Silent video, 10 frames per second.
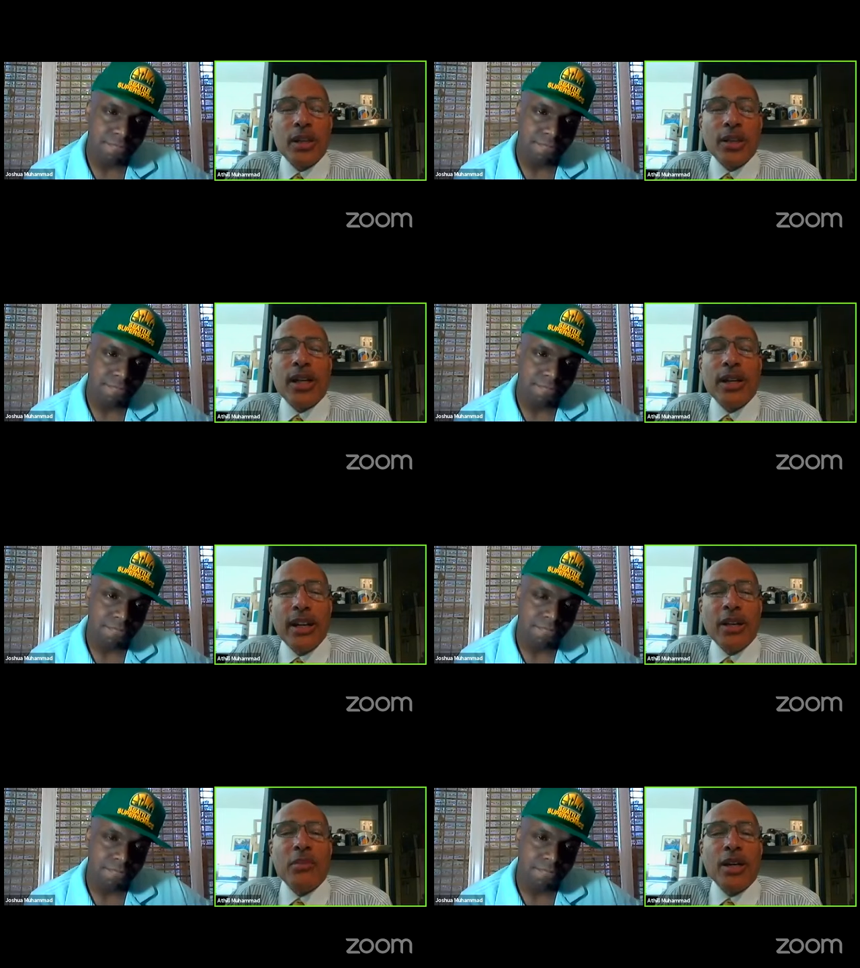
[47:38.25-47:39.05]
Speaker 1: Allah,
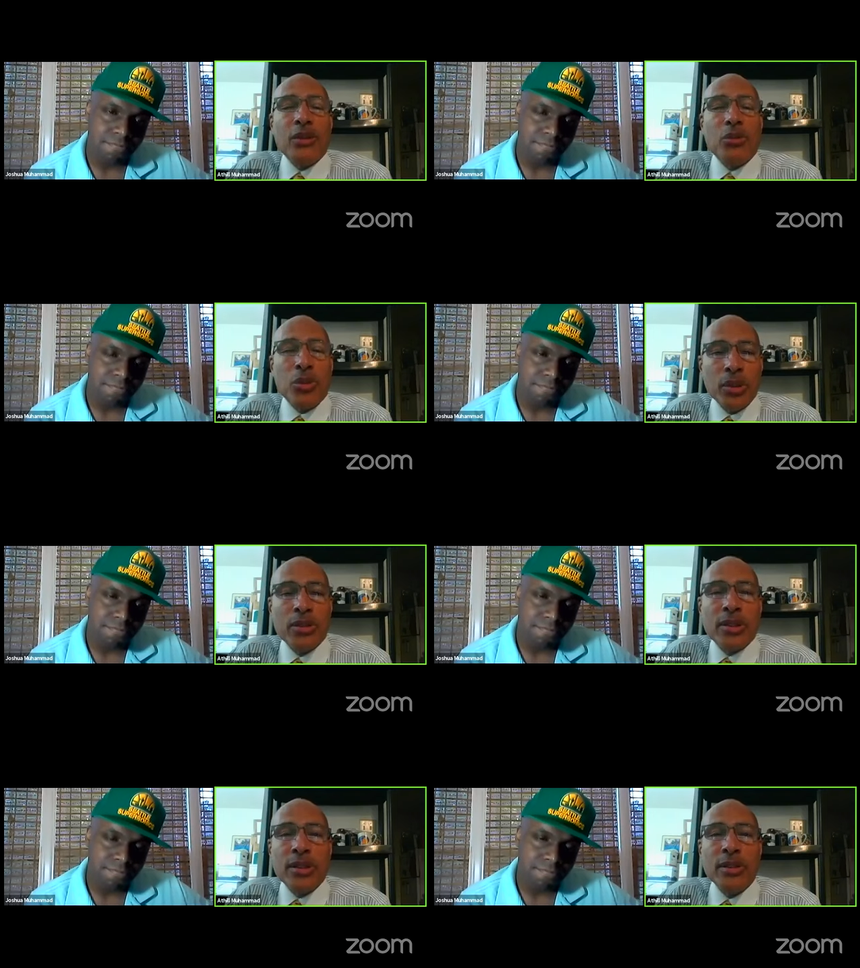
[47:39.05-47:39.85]
am I
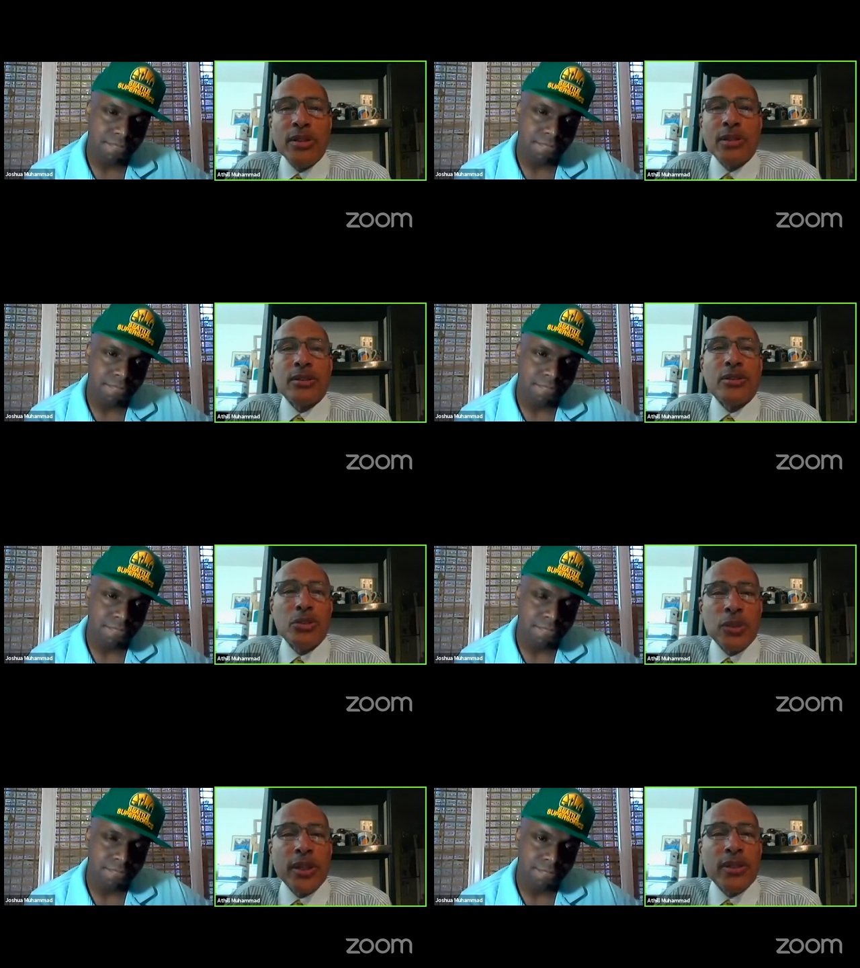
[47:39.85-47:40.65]
worthy to
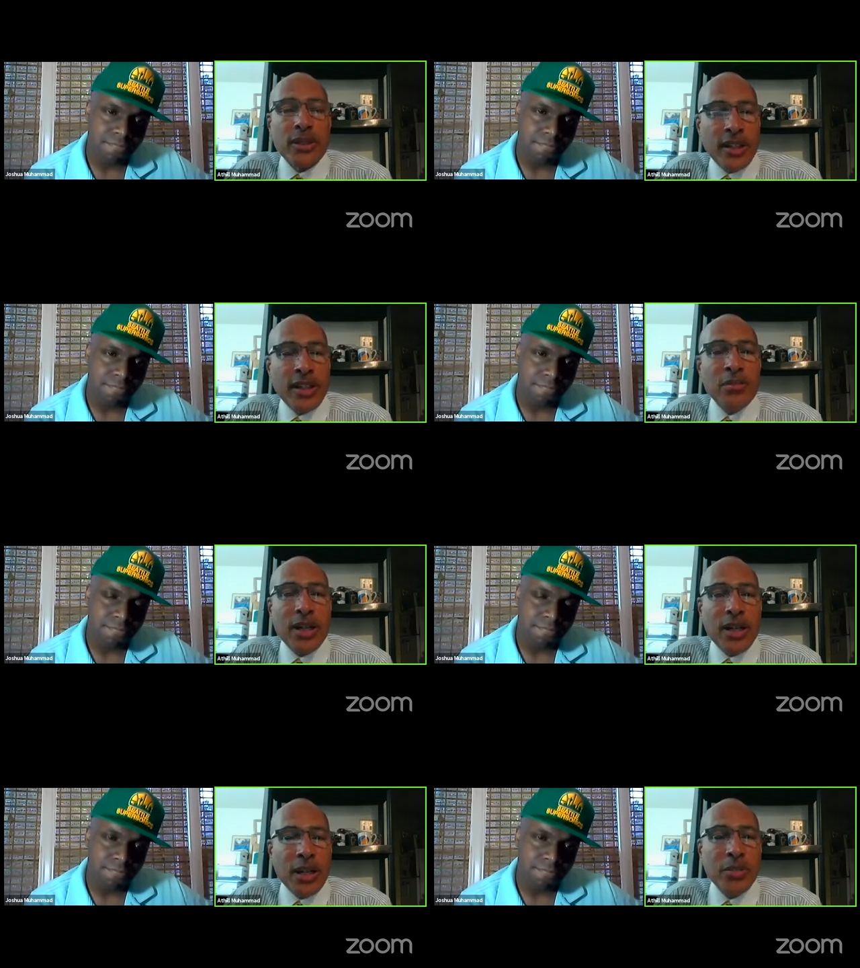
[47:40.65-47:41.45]
wear the name
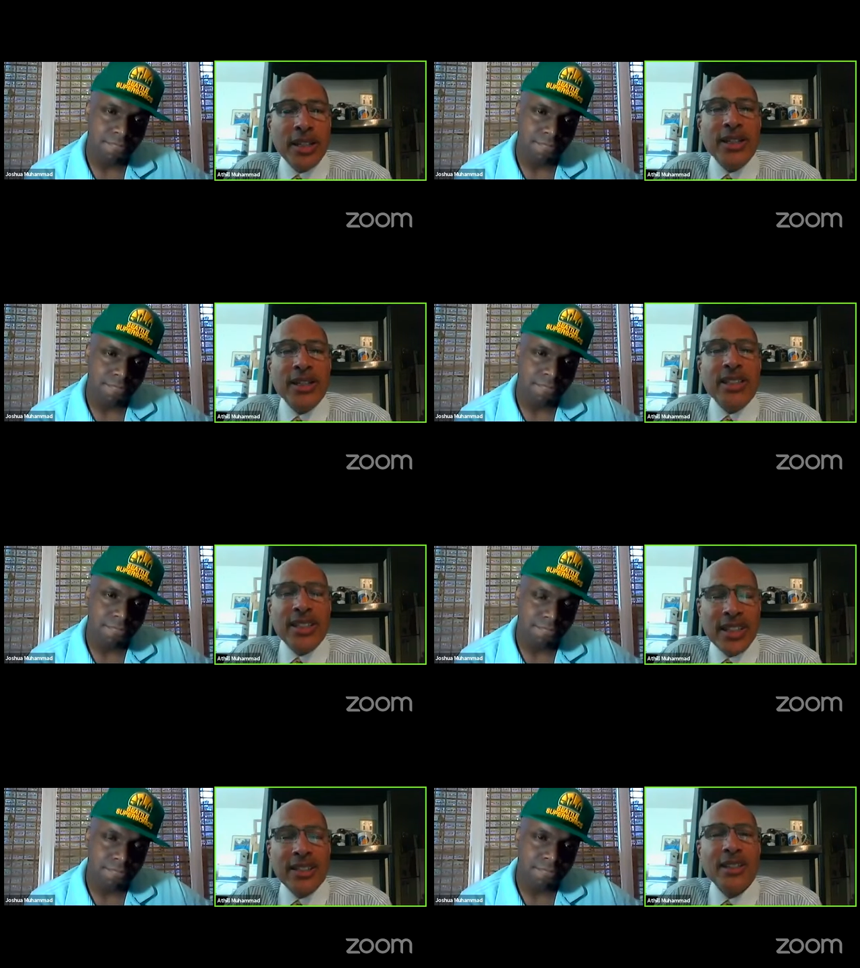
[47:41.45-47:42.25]
Muhammad? And
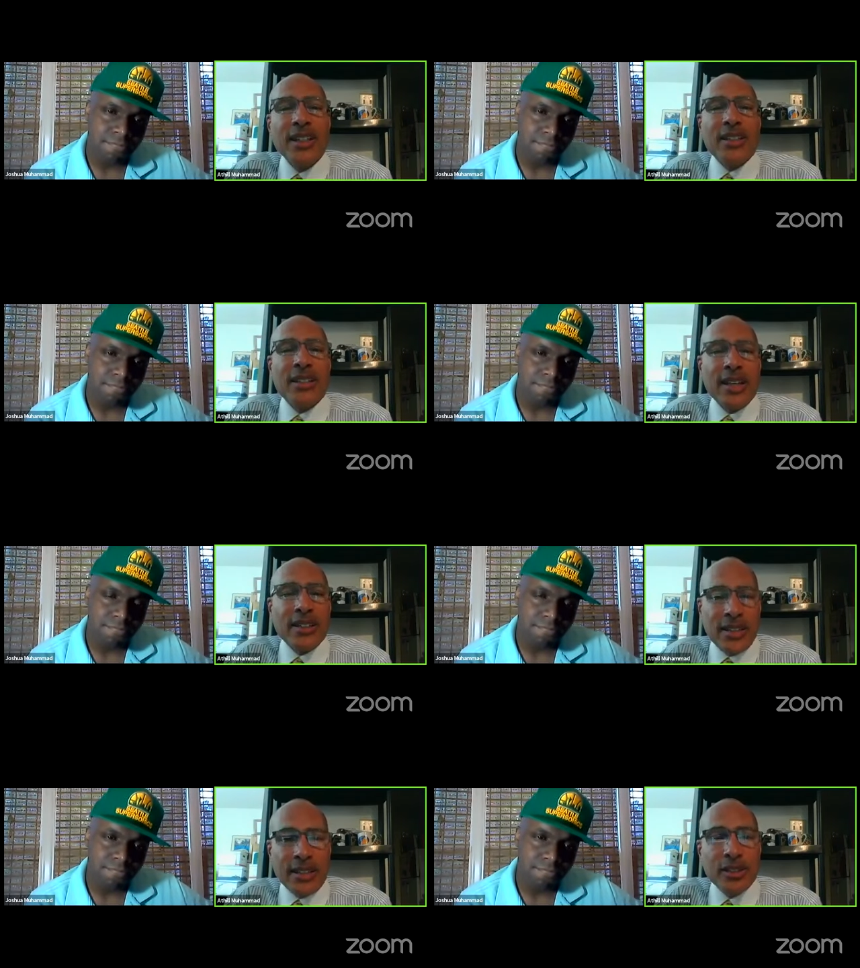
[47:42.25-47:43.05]
again, that
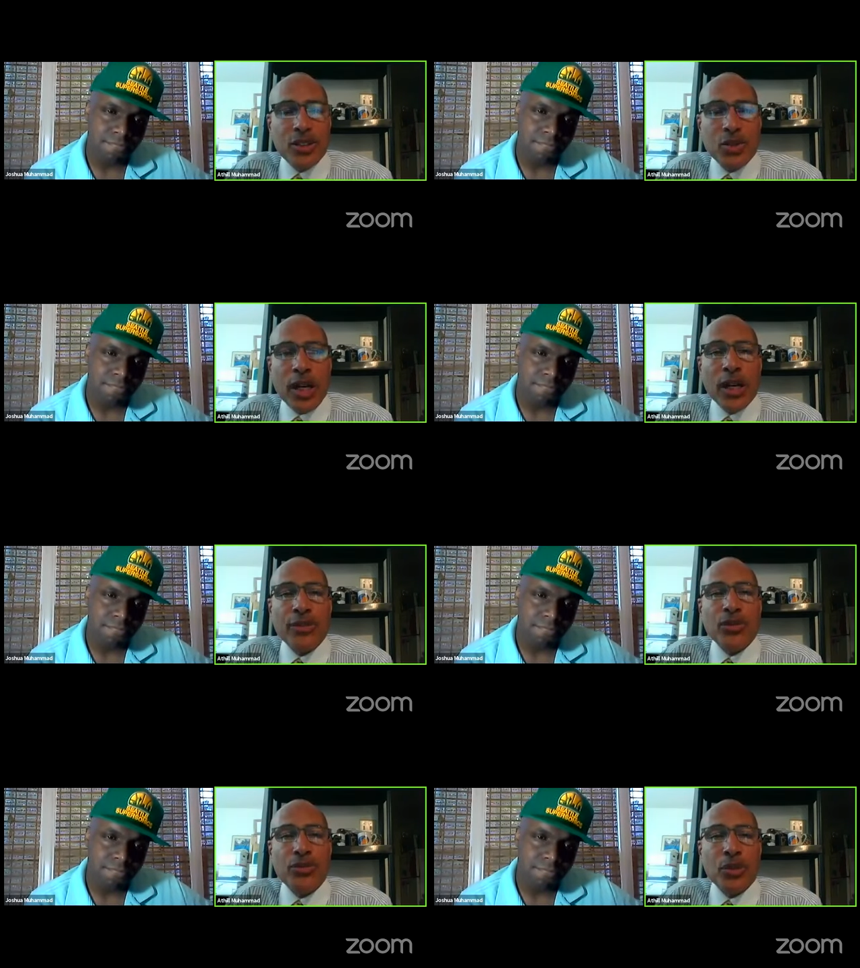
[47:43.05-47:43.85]
again is
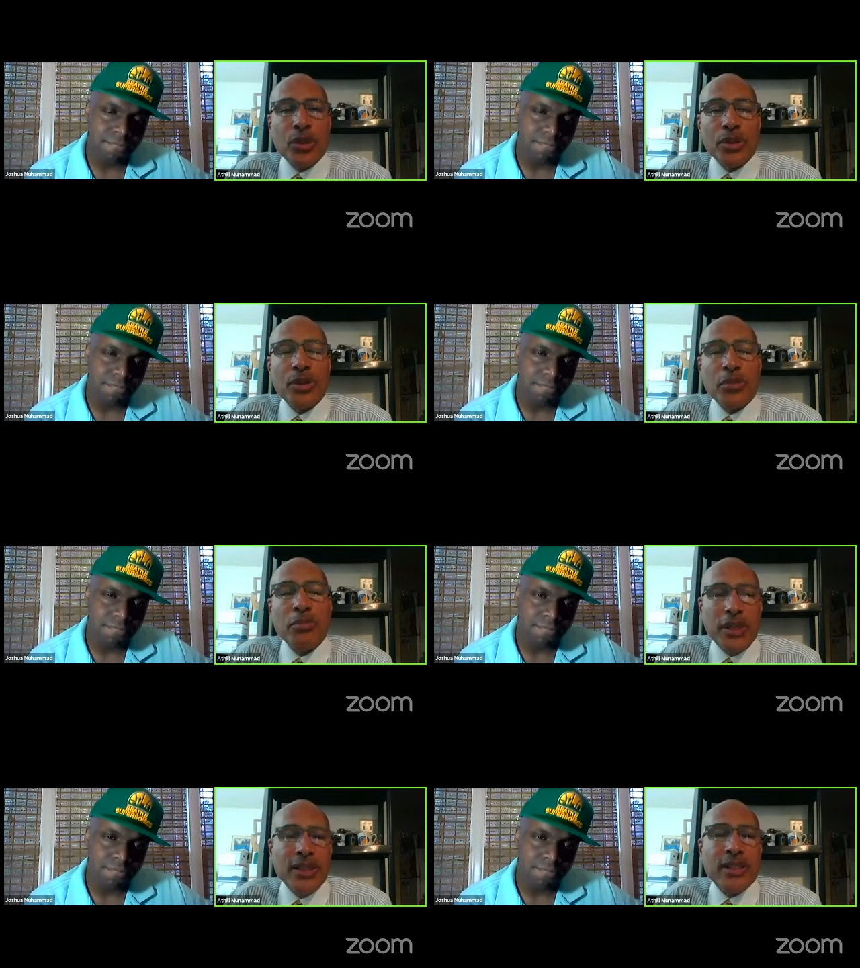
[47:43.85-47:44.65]
striving for, you know,
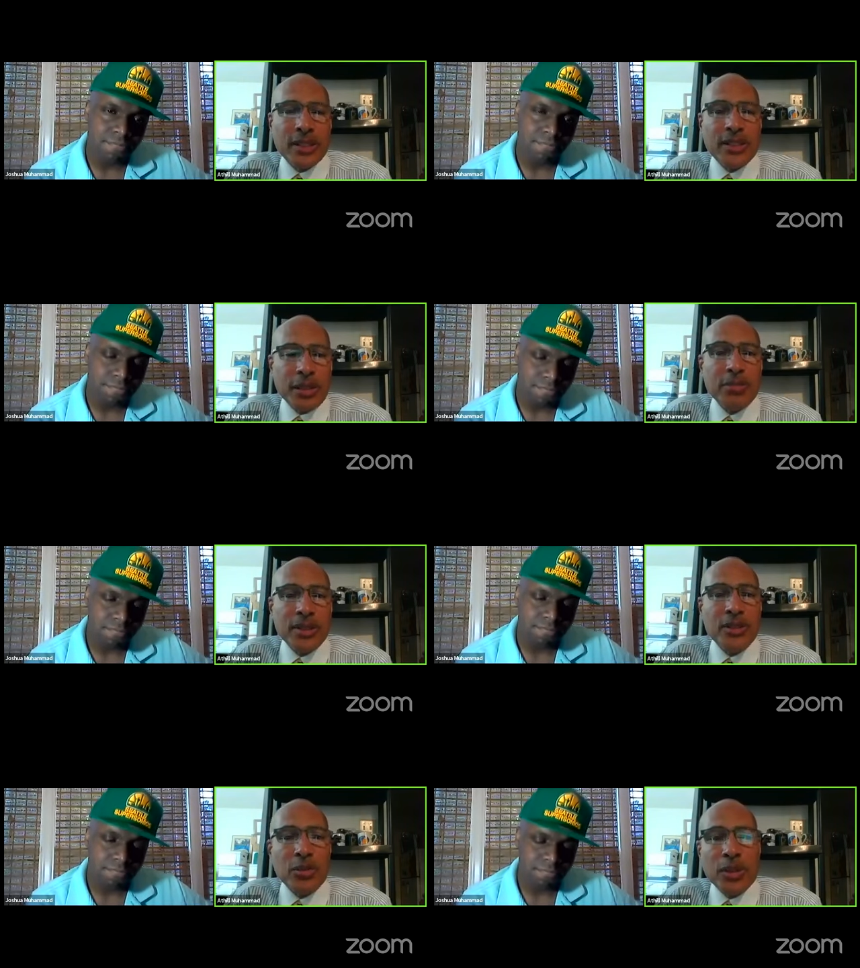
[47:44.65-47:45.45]
being
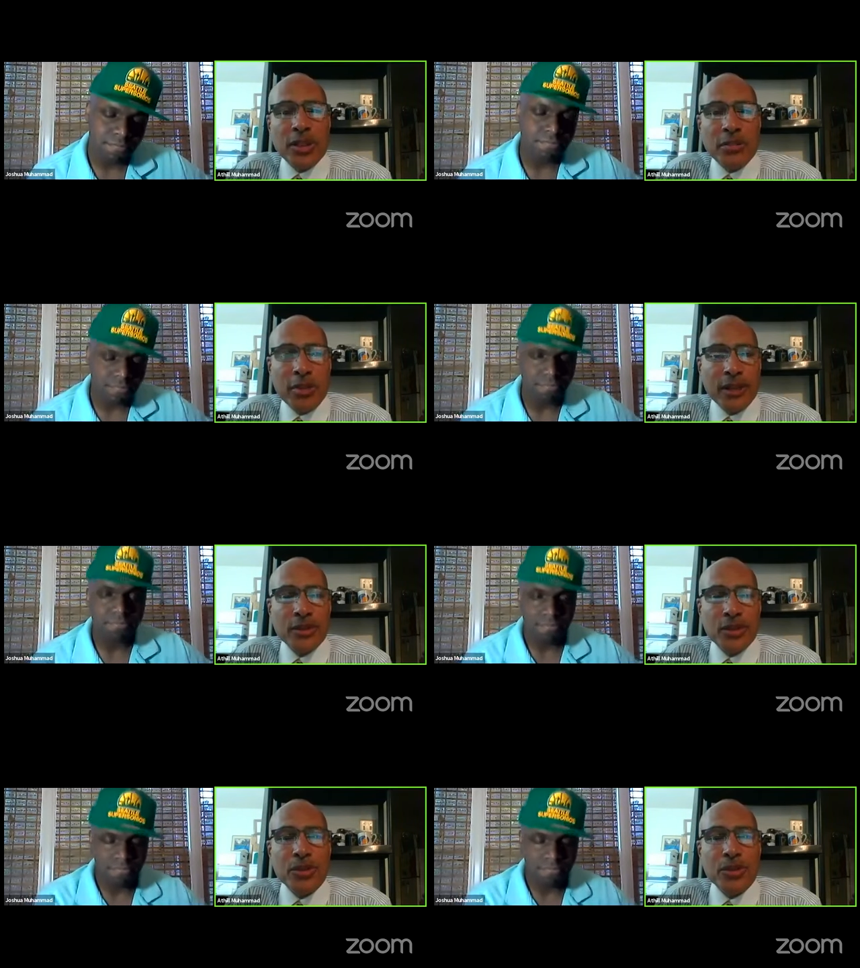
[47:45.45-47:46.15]
accepted is what it amounts to.